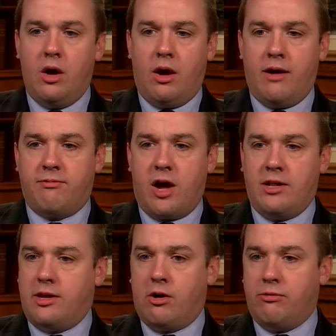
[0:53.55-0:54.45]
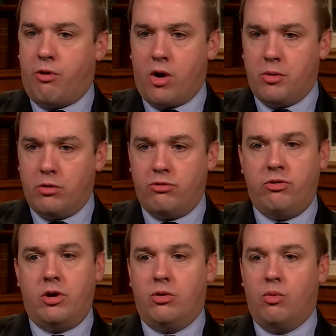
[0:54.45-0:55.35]
I've got dairy farmers
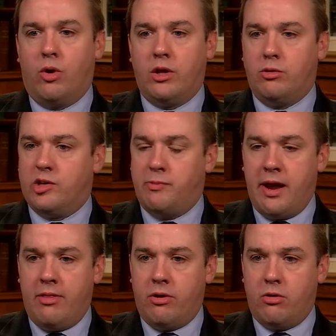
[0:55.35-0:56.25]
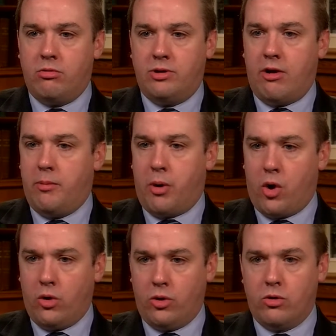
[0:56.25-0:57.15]
who wanted to expand their dairy
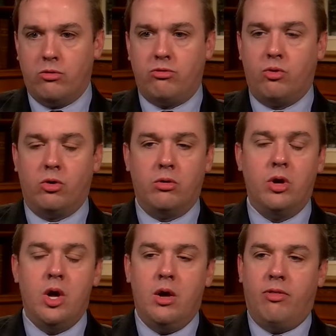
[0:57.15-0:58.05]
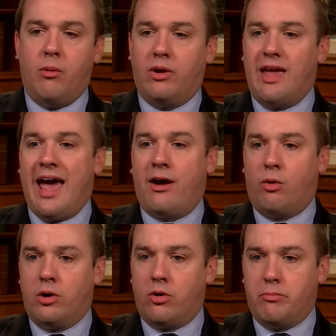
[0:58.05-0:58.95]
parlors, or they wanted to add
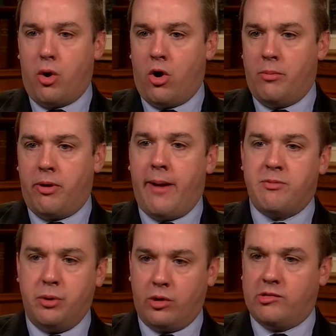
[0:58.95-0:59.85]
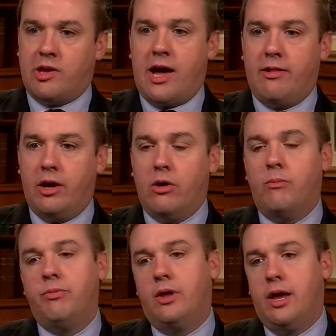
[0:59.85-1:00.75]
on to their barn and perhaps build a silo.
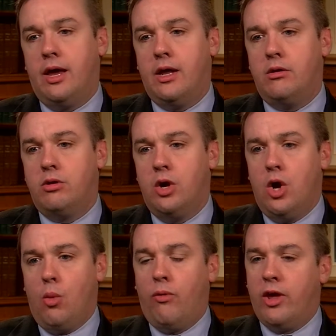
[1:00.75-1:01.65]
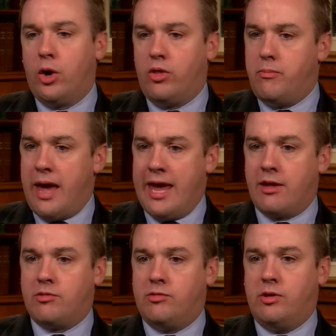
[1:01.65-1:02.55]
And when they go to the
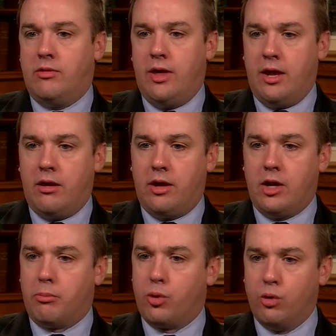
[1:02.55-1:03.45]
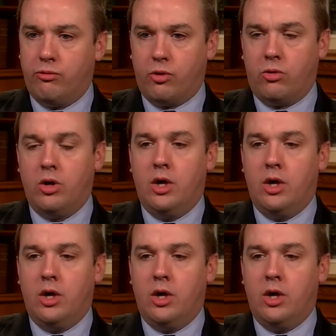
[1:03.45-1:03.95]
banks and they get approval,